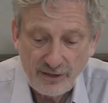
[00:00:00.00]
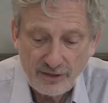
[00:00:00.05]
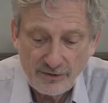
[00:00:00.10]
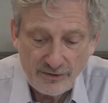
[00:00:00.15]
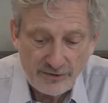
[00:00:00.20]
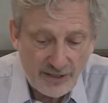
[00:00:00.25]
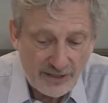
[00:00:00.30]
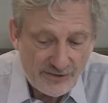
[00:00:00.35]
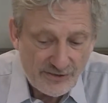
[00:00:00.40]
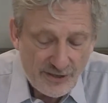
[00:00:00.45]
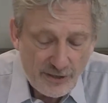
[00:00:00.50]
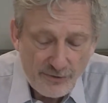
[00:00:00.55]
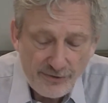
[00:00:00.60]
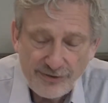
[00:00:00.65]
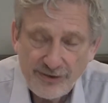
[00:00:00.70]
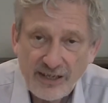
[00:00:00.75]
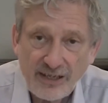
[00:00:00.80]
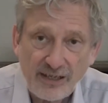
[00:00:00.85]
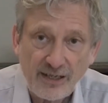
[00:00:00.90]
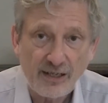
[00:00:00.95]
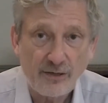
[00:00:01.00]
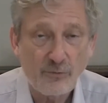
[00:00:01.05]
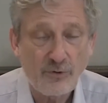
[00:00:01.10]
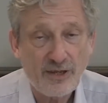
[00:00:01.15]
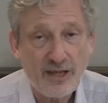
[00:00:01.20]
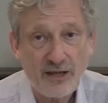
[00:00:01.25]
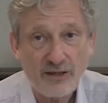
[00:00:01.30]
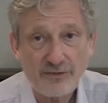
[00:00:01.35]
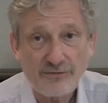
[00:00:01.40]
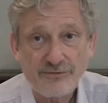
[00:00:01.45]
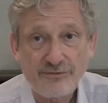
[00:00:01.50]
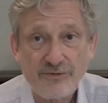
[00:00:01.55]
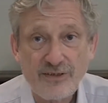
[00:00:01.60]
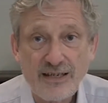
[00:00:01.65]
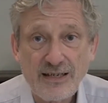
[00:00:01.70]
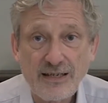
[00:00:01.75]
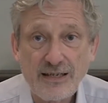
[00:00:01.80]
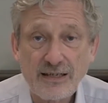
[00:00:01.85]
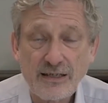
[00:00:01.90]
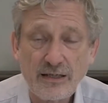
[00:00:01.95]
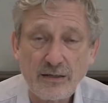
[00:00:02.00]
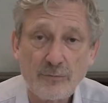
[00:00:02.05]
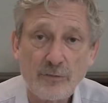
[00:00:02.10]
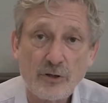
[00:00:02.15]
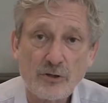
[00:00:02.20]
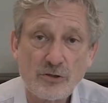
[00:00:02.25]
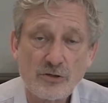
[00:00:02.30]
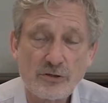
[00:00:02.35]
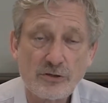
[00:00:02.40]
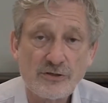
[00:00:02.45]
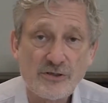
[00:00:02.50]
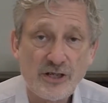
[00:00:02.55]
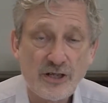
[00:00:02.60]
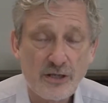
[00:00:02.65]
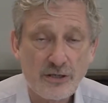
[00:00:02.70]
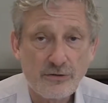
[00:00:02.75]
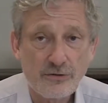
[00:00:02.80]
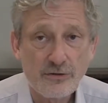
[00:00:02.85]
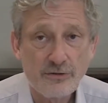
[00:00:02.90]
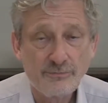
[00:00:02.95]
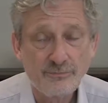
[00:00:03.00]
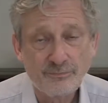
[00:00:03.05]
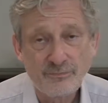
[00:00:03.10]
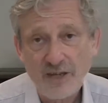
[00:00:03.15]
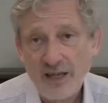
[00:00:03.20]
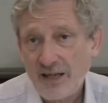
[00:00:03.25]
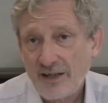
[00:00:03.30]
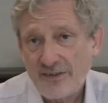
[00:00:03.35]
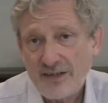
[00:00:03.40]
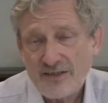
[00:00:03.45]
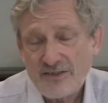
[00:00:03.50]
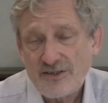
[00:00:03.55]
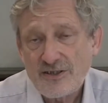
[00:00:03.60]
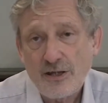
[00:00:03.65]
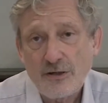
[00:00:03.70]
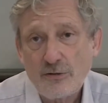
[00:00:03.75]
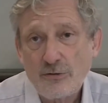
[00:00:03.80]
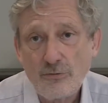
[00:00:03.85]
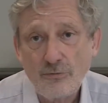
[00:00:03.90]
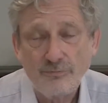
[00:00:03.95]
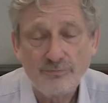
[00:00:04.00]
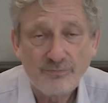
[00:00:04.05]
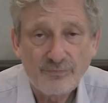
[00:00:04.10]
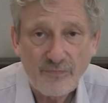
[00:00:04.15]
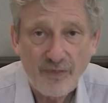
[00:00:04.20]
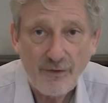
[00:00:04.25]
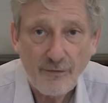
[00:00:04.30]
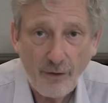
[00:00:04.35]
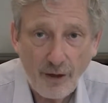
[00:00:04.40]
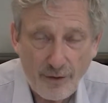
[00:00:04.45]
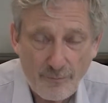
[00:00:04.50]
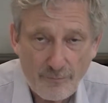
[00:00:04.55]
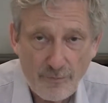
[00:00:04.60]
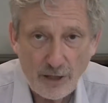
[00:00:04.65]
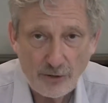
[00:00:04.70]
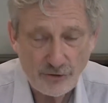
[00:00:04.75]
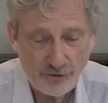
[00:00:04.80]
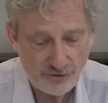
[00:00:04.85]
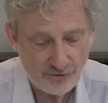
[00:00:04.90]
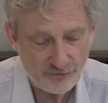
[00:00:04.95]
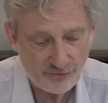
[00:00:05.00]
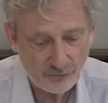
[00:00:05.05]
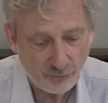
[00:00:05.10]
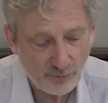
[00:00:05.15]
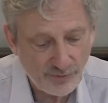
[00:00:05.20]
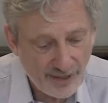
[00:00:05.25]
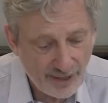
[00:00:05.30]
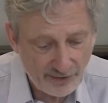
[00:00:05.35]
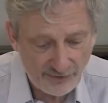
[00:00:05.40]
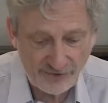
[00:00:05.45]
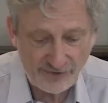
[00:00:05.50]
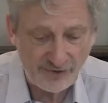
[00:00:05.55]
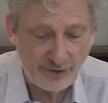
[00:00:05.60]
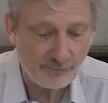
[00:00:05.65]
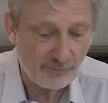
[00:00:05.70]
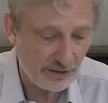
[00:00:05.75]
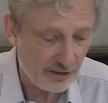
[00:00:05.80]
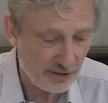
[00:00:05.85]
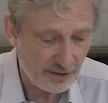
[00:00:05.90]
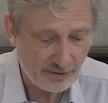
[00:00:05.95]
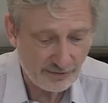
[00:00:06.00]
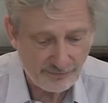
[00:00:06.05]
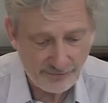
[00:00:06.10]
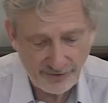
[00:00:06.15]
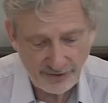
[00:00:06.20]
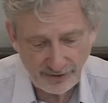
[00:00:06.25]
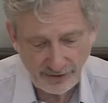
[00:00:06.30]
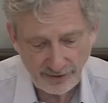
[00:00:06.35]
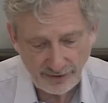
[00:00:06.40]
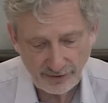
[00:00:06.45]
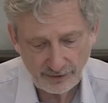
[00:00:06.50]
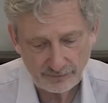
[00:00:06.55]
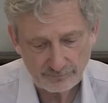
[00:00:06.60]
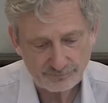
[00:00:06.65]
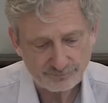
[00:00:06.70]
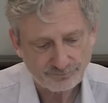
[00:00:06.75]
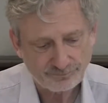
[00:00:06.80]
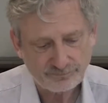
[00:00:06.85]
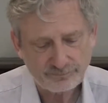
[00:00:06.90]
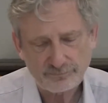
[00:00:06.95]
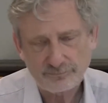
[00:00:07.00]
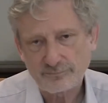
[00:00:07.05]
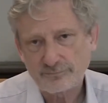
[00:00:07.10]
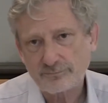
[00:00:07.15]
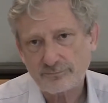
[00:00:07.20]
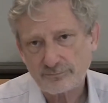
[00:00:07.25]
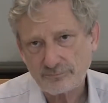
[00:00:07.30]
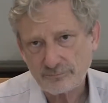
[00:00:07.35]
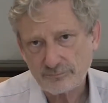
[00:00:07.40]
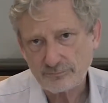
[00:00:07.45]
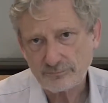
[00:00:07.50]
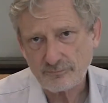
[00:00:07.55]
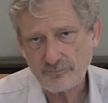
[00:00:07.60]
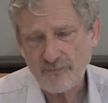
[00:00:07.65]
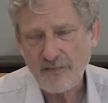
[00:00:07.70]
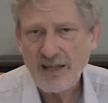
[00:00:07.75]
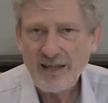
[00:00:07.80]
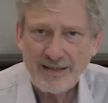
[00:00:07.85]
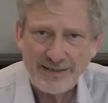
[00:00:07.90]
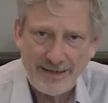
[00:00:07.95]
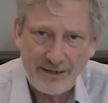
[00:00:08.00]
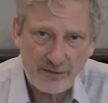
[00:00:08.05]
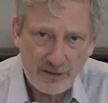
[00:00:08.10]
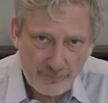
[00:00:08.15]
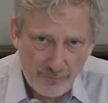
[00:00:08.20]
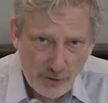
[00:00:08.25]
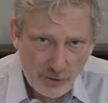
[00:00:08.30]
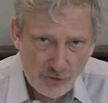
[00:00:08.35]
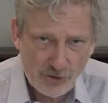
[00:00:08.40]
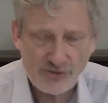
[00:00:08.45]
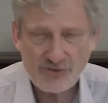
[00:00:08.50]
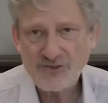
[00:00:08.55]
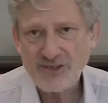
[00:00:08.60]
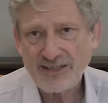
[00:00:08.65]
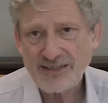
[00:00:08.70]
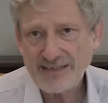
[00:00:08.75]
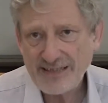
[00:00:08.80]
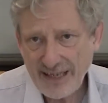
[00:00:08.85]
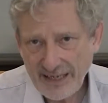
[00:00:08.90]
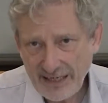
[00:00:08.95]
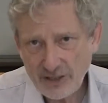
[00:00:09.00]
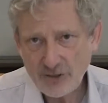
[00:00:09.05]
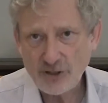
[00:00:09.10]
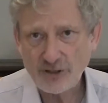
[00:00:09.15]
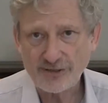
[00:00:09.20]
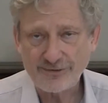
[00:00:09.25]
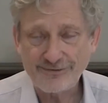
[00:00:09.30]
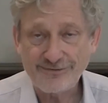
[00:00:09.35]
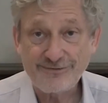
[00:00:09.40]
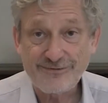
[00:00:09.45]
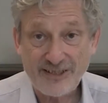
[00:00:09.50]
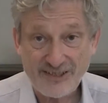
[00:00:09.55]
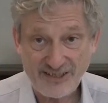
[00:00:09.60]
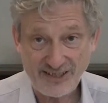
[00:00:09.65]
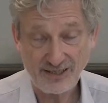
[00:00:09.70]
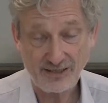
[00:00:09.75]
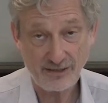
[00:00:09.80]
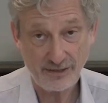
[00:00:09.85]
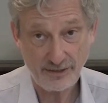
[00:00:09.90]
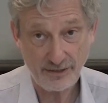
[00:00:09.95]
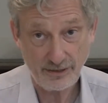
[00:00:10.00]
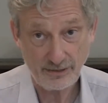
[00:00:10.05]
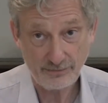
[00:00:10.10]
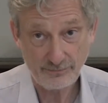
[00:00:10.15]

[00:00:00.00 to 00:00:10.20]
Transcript: There's no thinking without feeling and emotional tone. There's no emotions without some kind of thinking. Now, emotions engage us physically.